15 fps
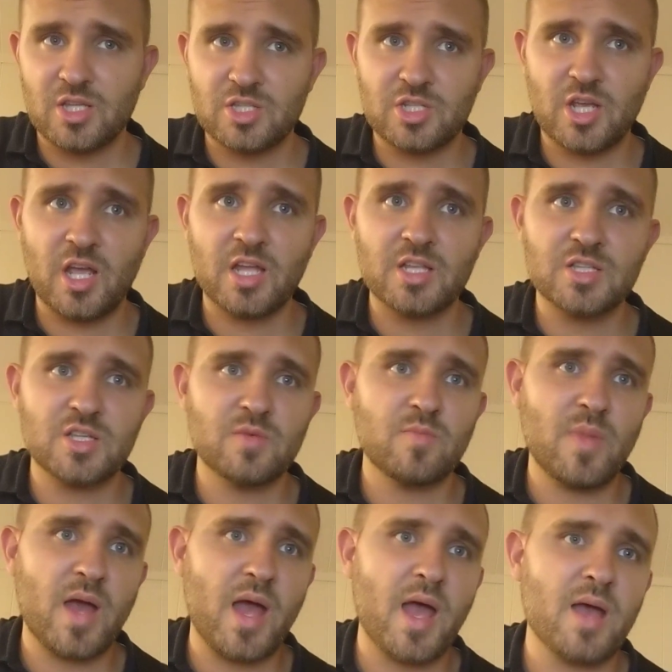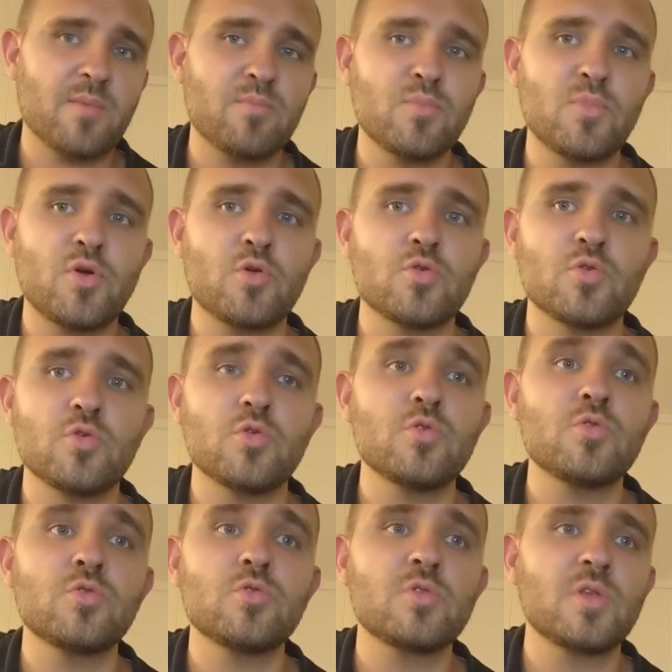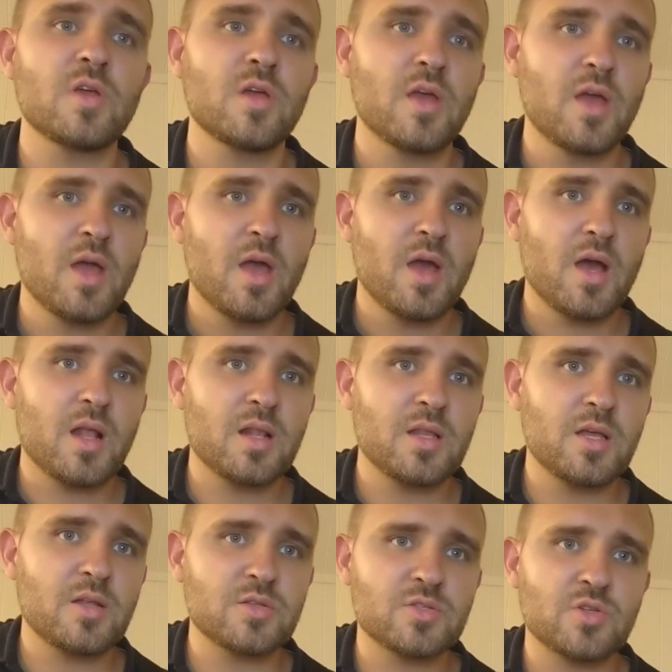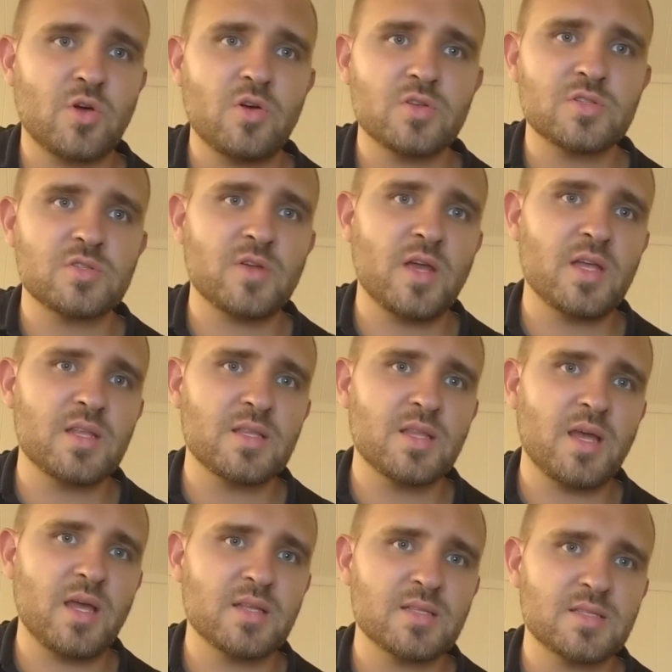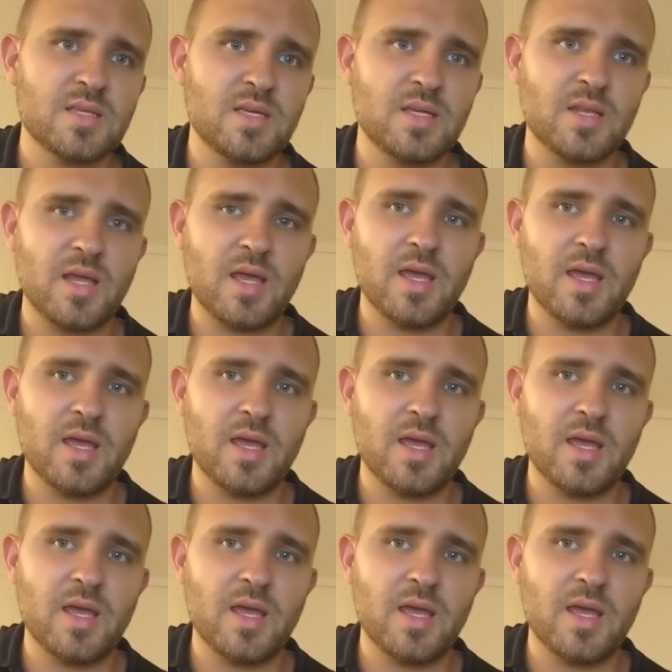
Changing my mood. George Strait, nineteen